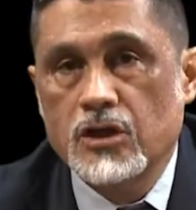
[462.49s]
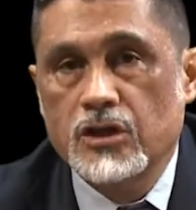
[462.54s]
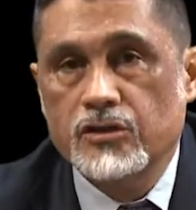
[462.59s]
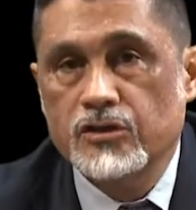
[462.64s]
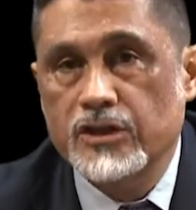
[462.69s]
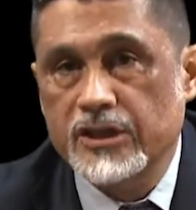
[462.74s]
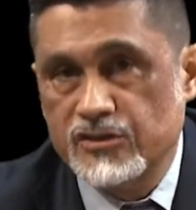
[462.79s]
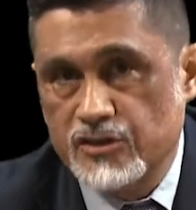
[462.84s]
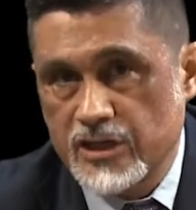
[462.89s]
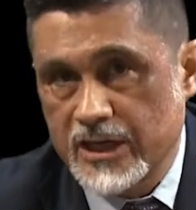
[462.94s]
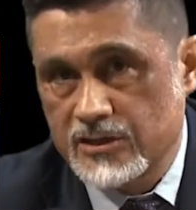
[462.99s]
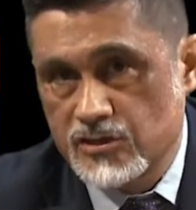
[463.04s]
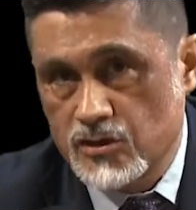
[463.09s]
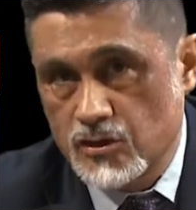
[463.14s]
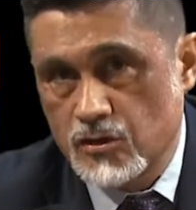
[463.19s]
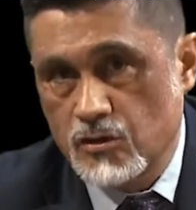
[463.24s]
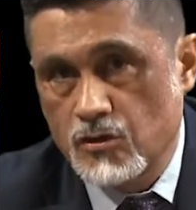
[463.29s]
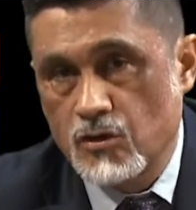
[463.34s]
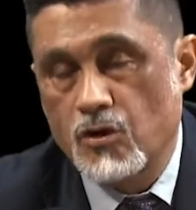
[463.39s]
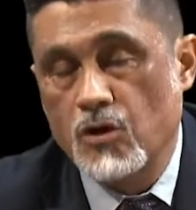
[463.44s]

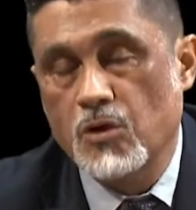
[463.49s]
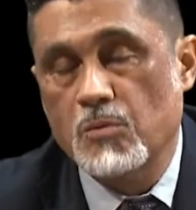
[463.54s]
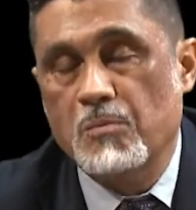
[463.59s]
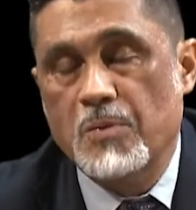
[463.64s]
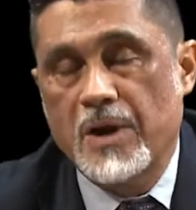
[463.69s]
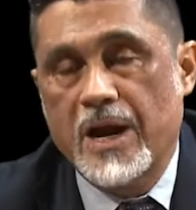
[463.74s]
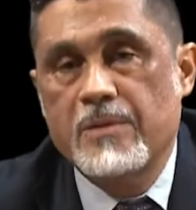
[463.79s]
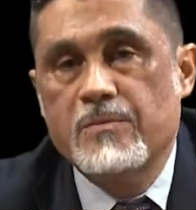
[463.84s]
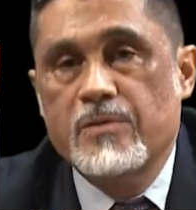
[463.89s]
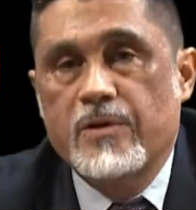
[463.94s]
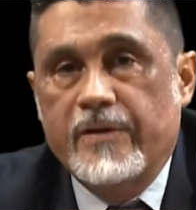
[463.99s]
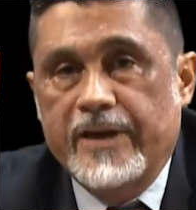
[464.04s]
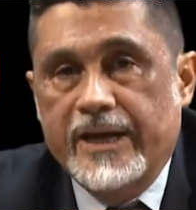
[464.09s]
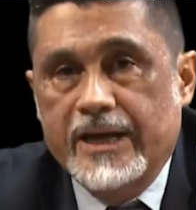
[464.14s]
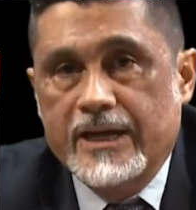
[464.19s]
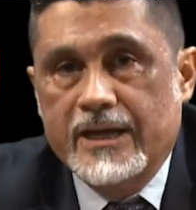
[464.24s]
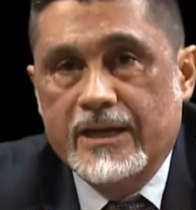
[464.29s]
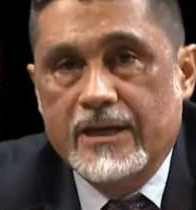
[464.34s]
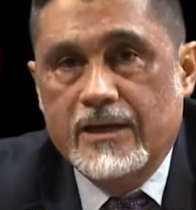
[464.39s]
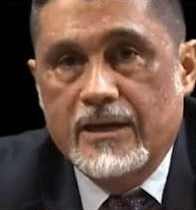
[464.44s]
detector or primary
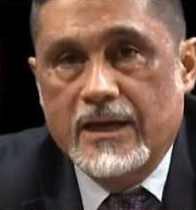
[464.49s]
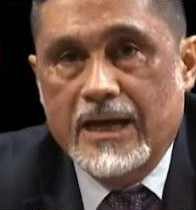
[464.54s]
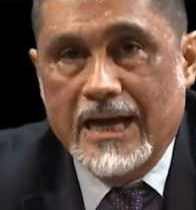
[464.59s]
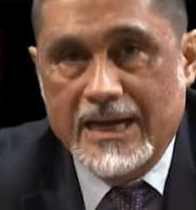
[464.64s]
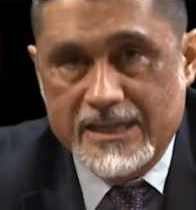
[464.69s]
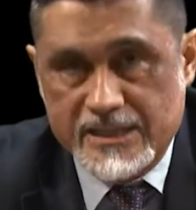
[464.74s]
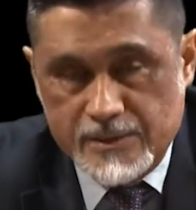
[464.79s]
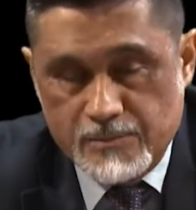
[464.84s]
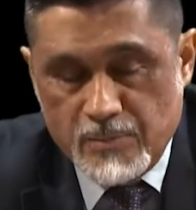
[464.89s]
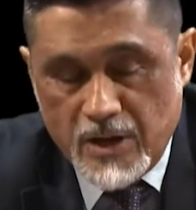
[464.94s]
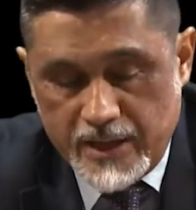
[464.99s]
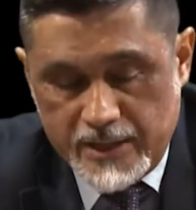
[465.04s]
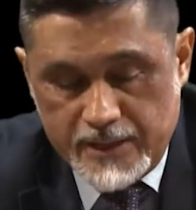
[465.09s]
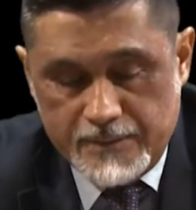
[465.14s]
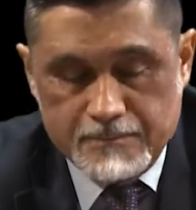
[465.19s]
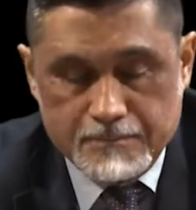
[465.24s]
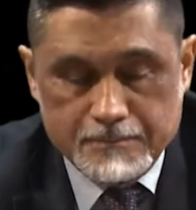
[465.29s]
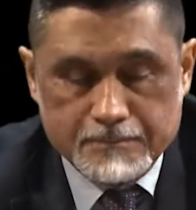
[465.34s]
antibody.